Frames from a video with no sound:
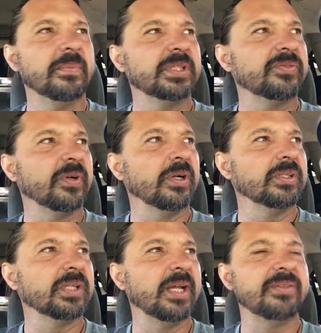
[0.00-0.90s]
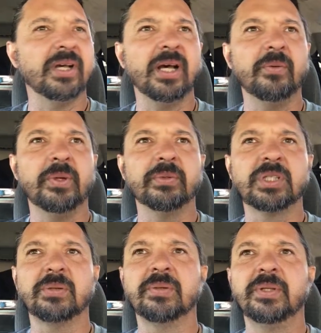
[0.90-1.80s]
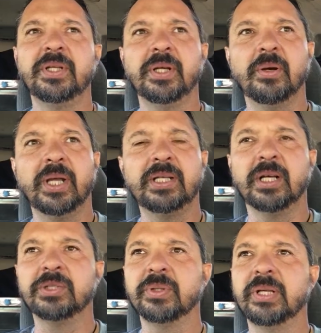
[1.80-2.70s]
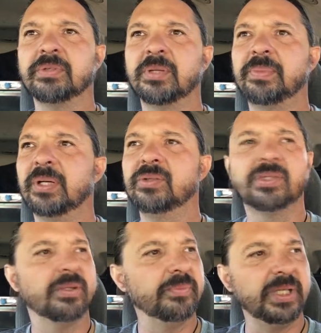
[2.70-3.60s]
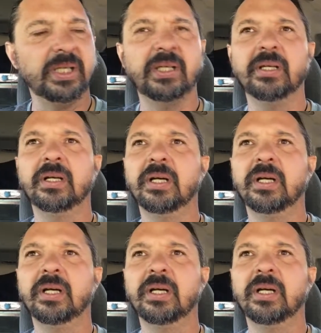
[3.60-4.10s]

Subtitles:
As far as I thought, we were a country that was supposed to be